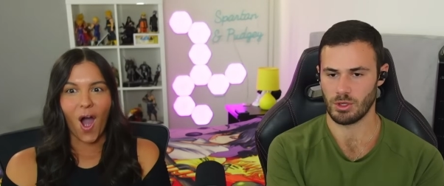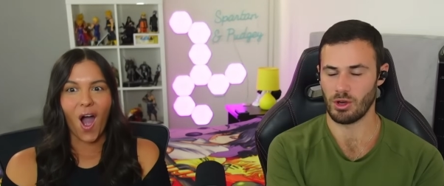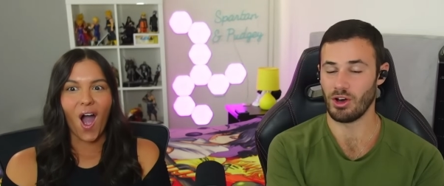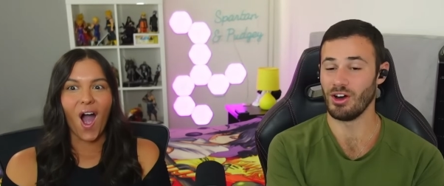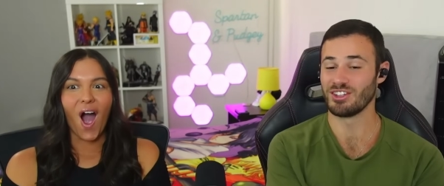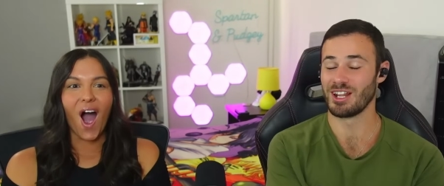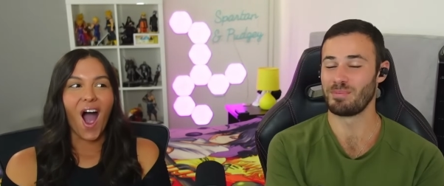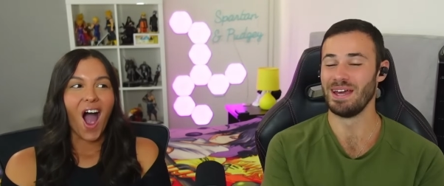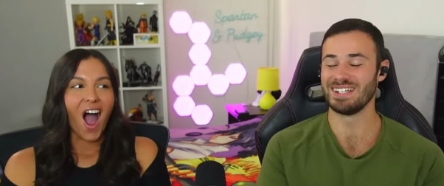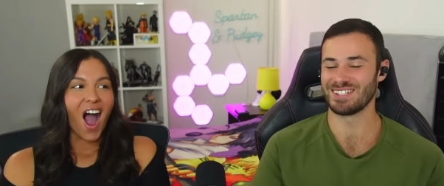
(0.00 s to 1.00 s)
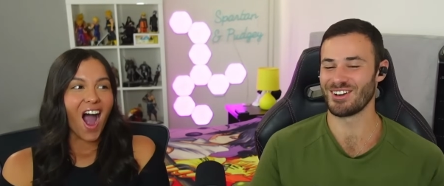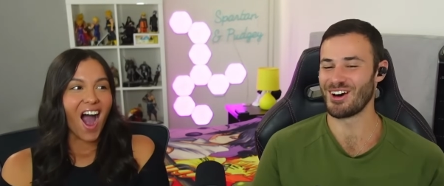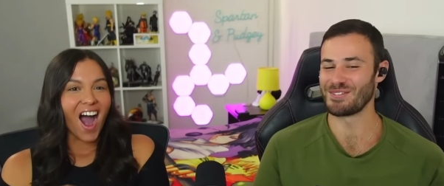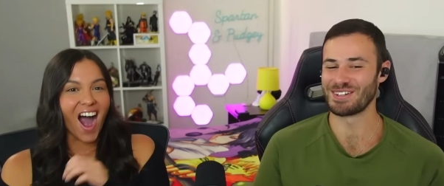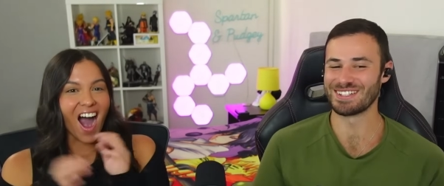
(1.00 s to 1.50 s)
Speaker 1: Oh, he's gonna piss in her
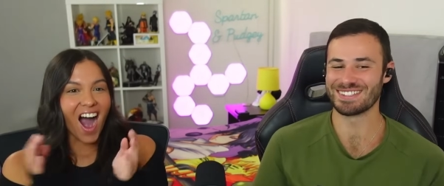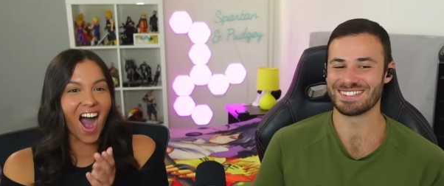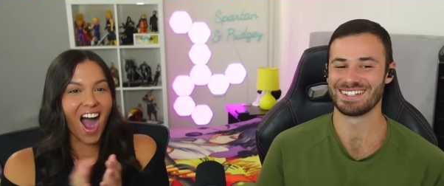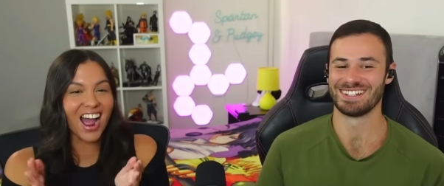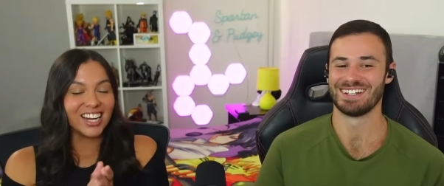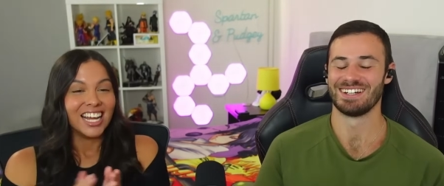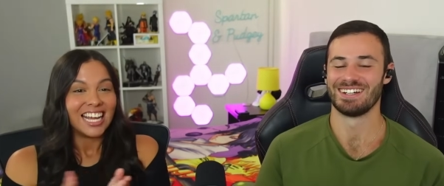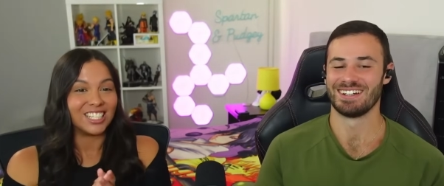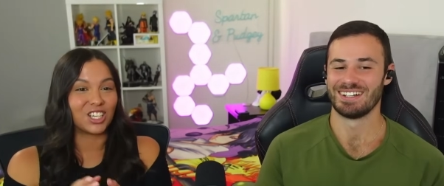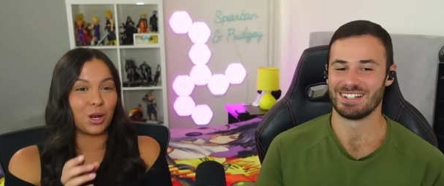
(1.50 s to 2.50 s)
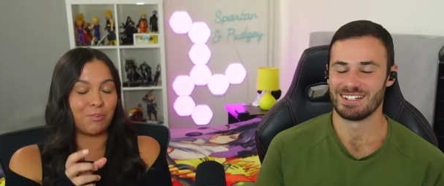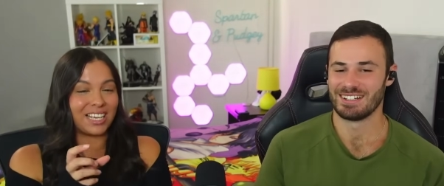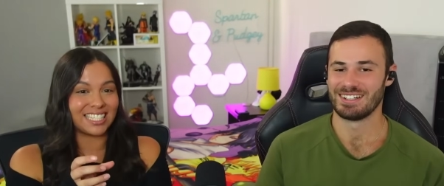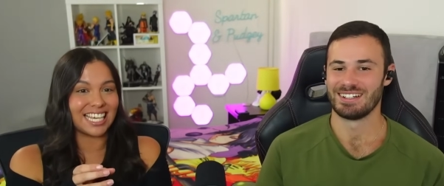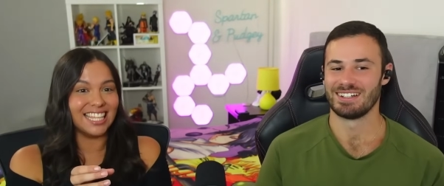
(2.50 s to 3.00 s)
office.
Speaker 2: He's gonna
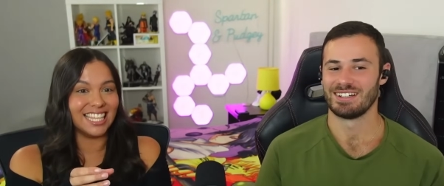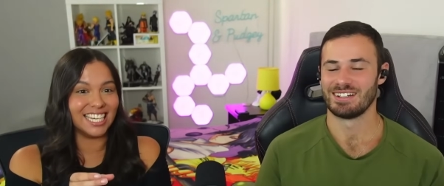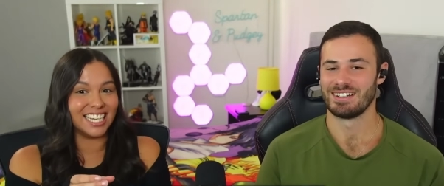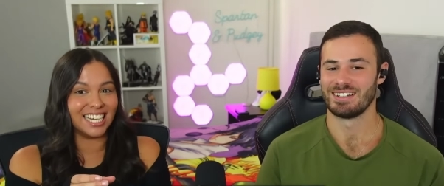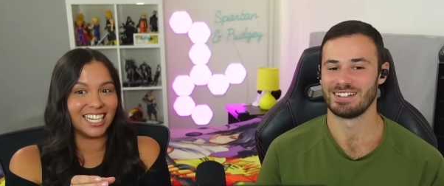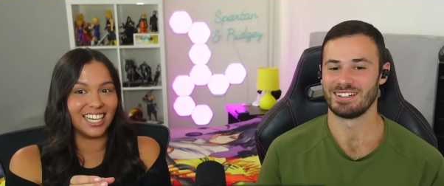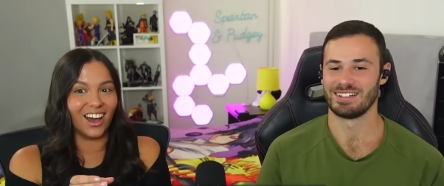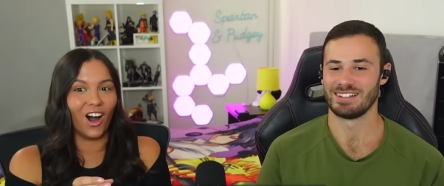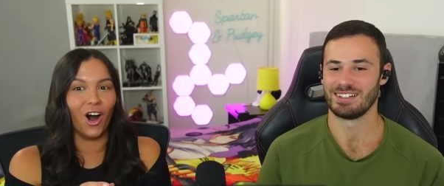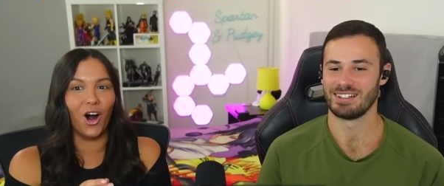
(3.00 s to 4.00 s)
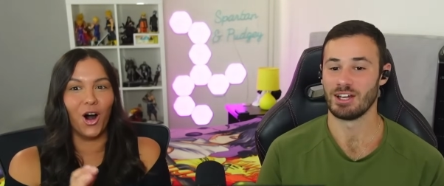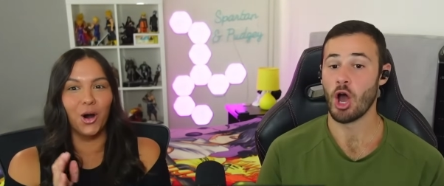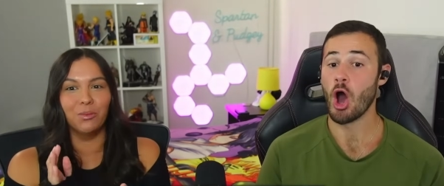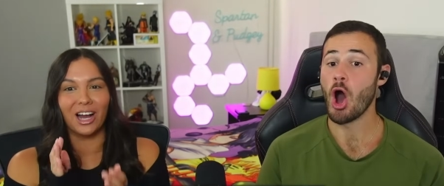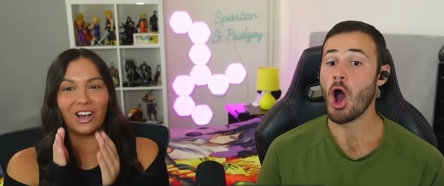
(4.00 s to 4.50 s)
piss in the.
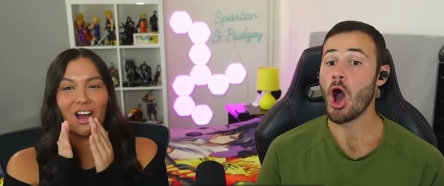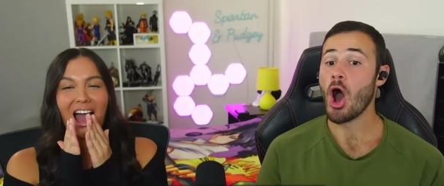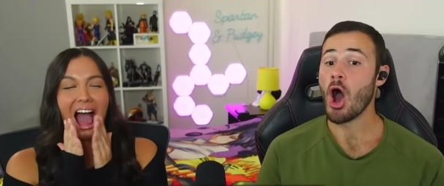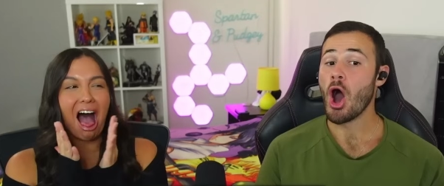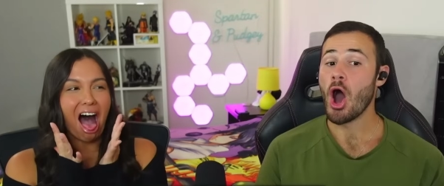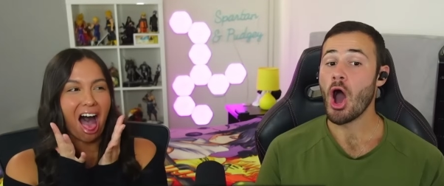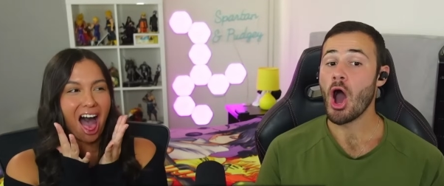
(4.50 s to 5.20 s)
Oh my god. Ah!